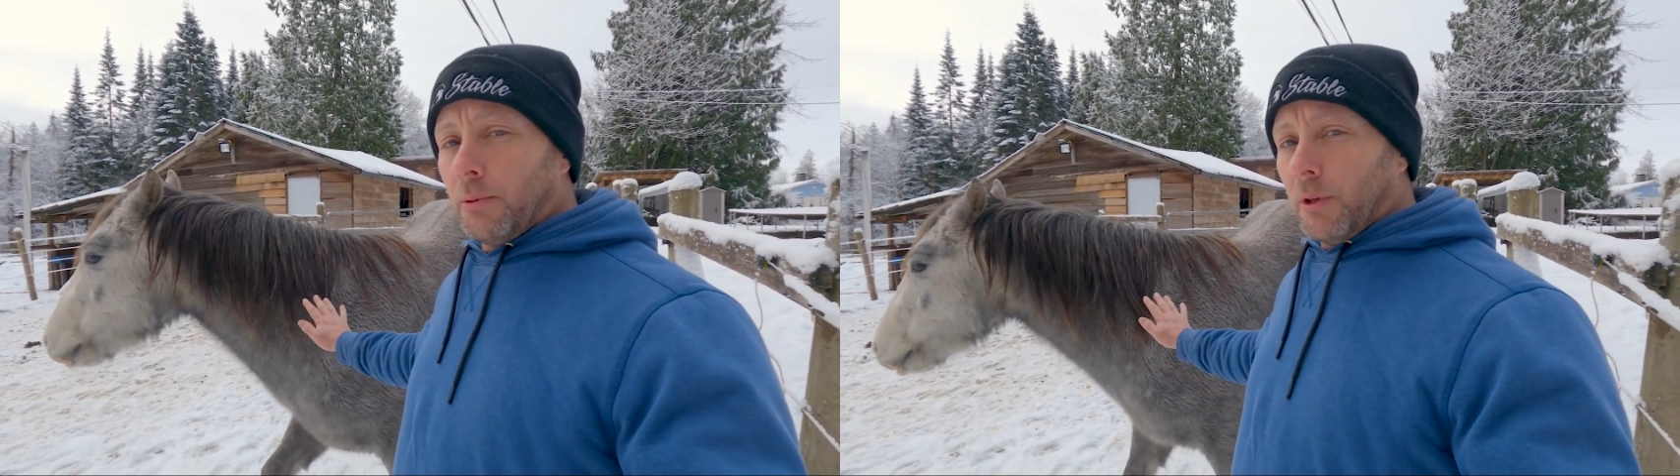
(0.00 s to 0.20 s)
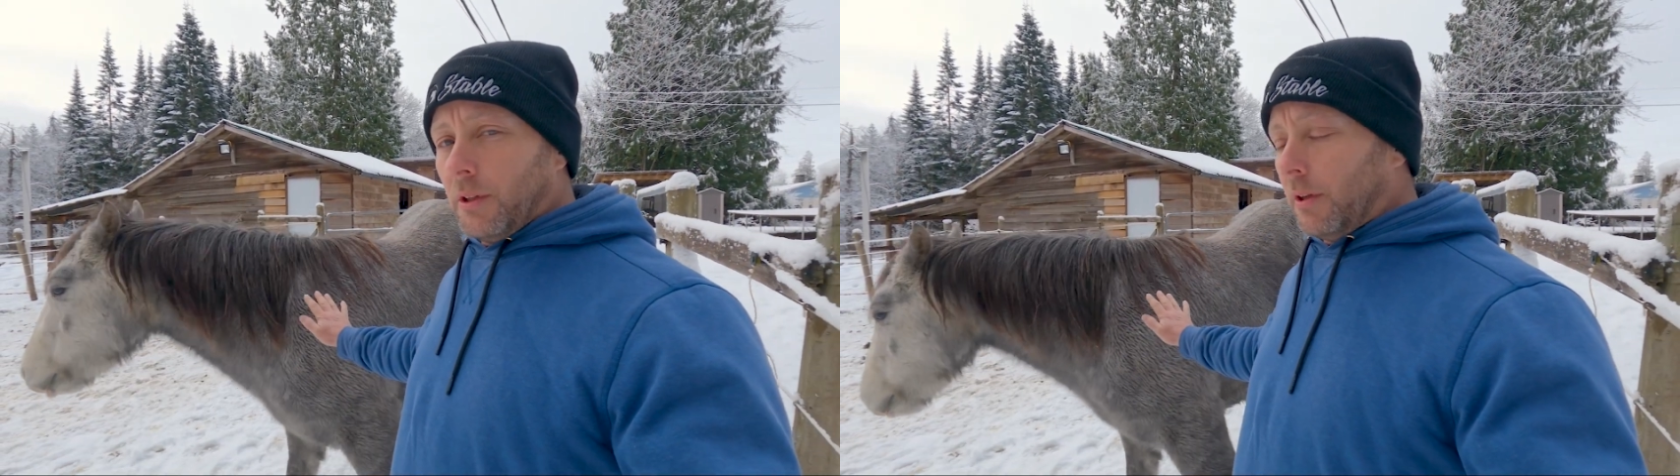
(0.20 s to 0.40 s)

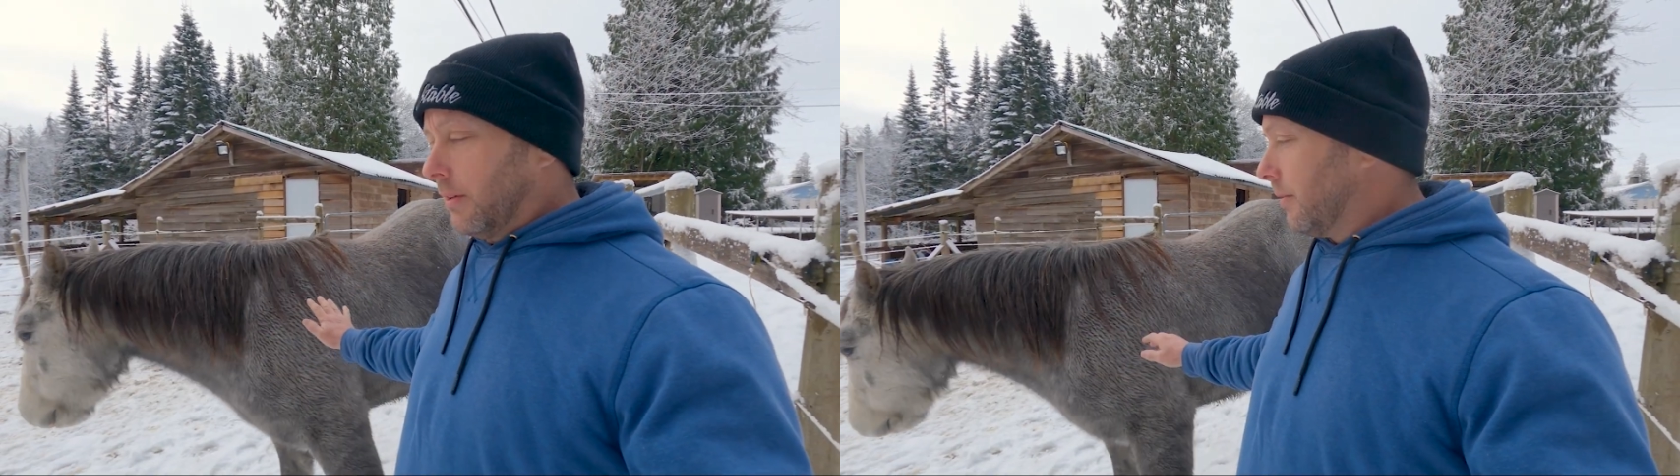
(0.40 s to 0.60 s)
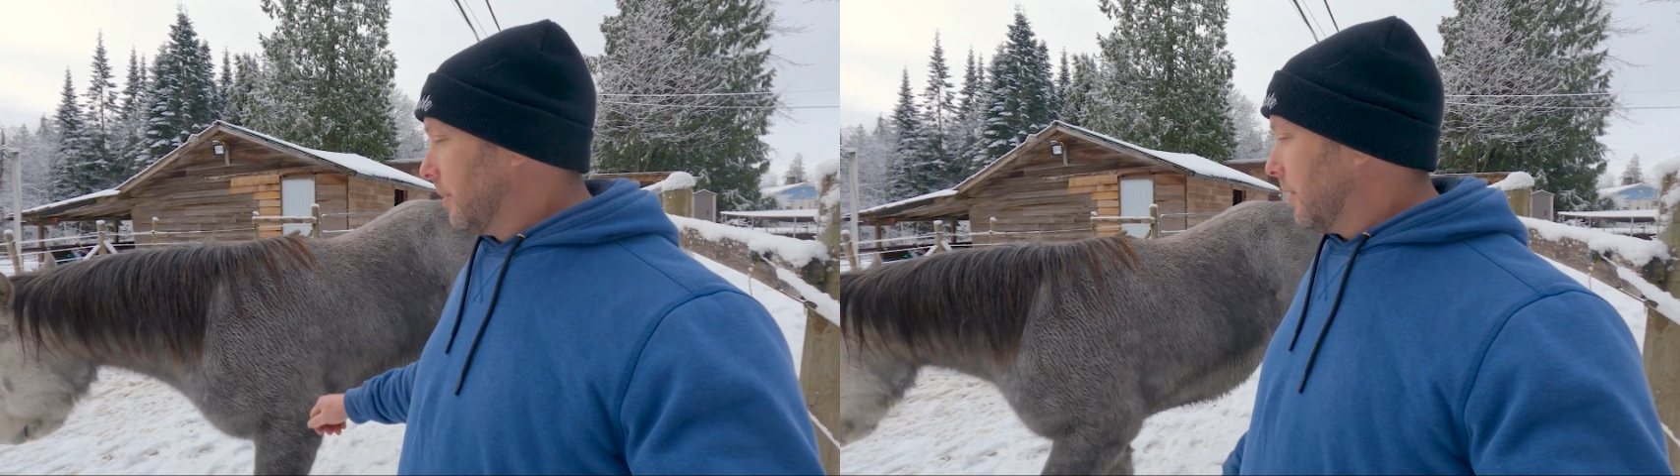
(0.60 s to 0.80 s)
point.
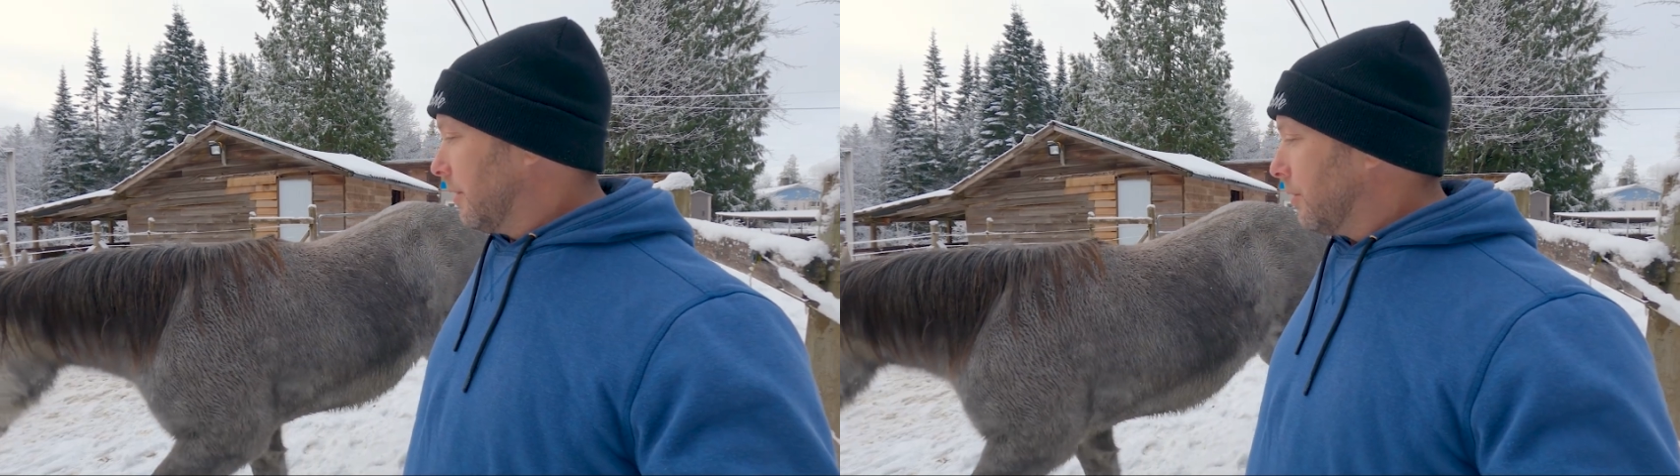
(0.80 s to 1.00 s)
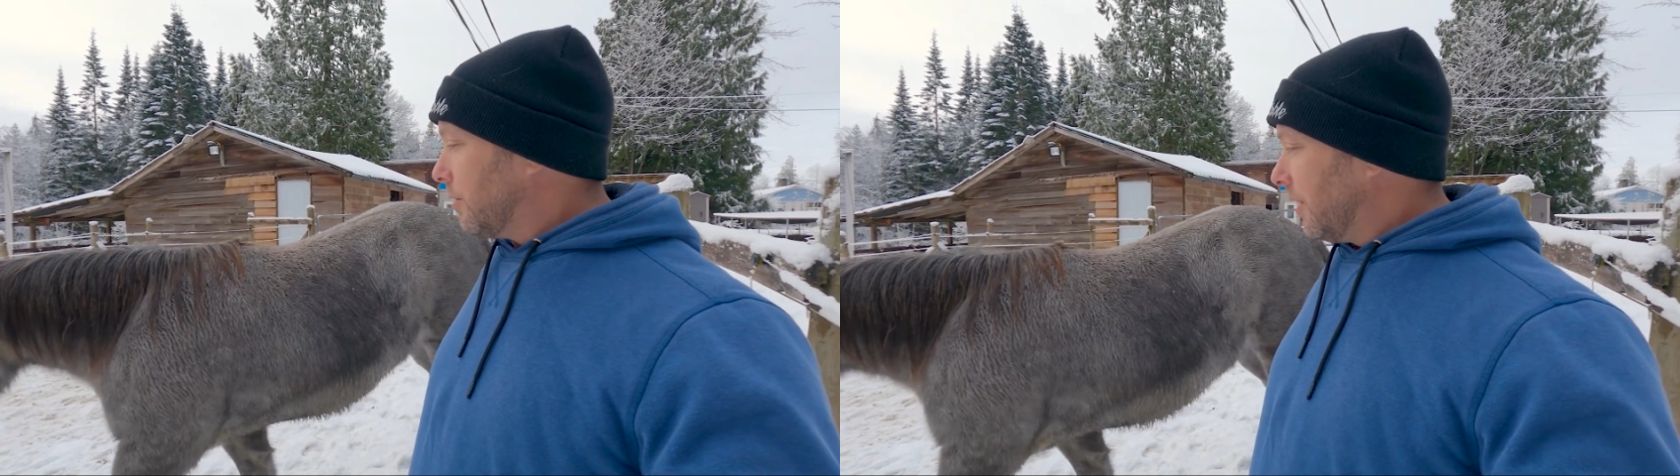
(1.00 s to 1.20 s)

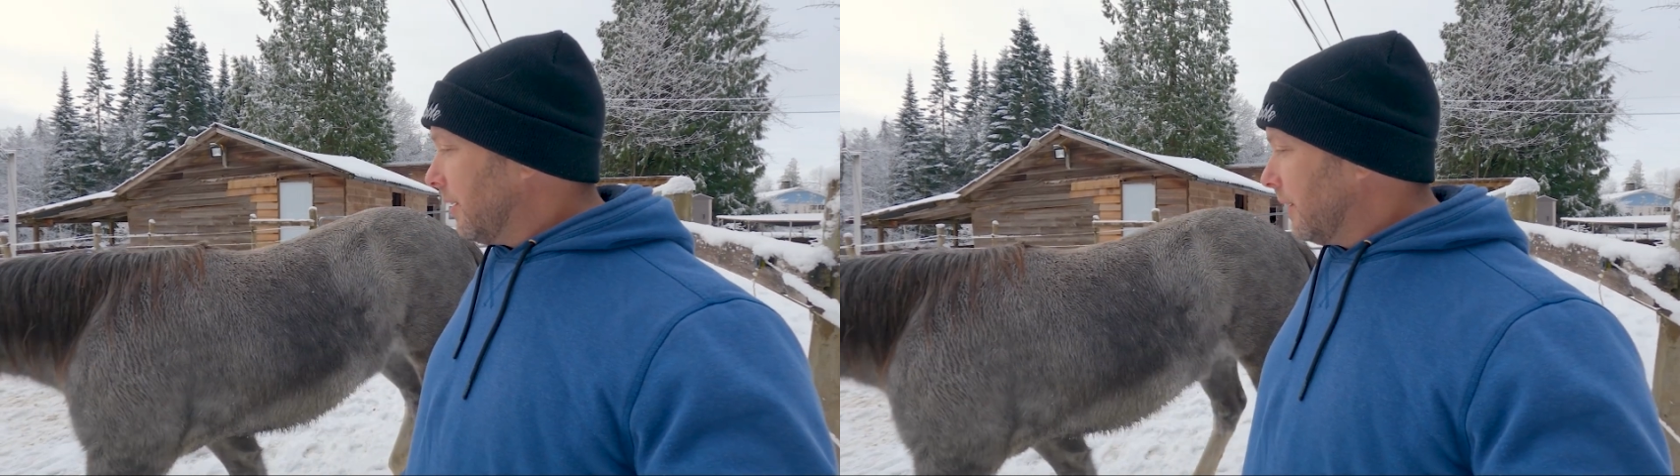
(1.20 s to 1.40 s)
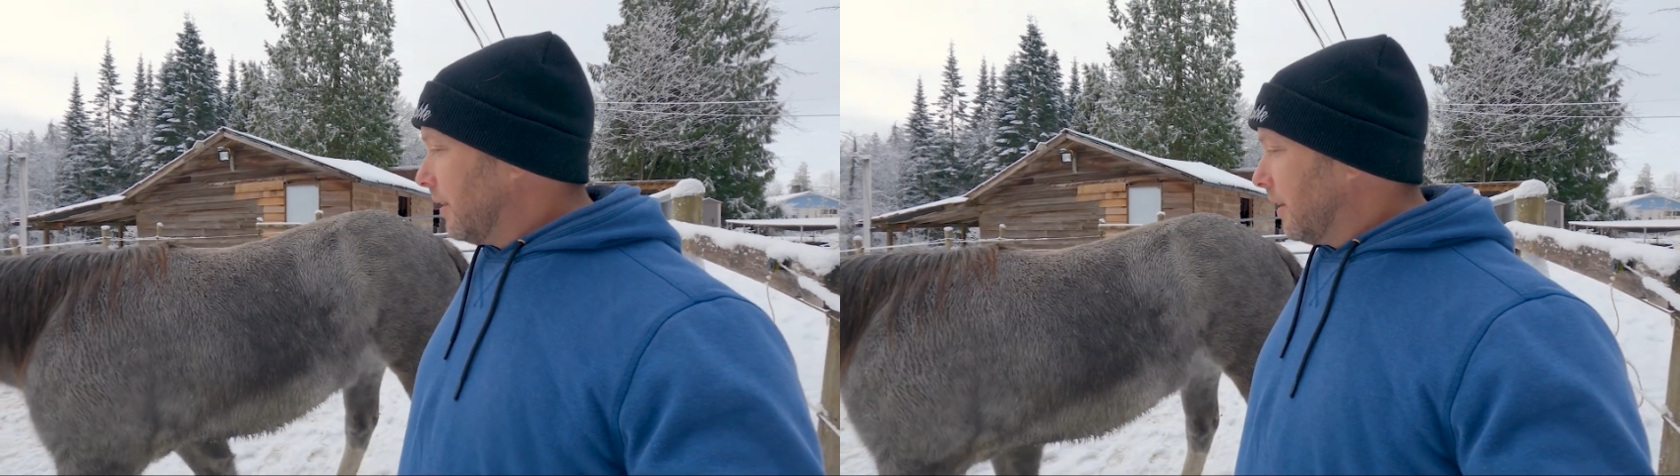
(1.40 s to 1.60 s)
You see?